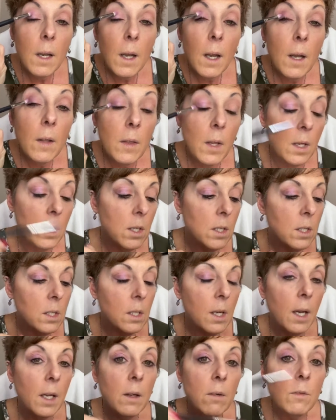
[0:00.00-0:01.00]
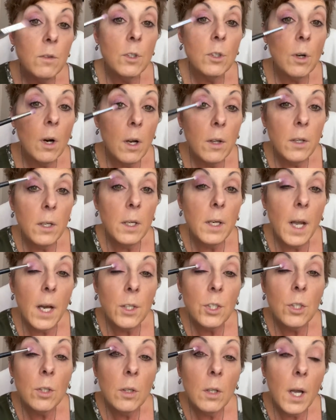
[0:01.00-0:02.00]
and then just kind of draw the
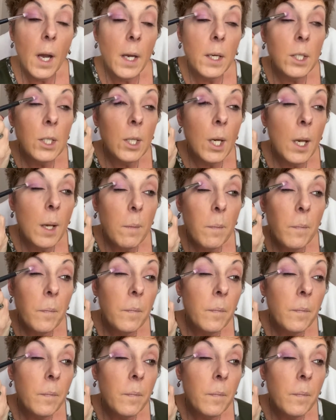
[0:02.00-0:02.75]
natural eye shape.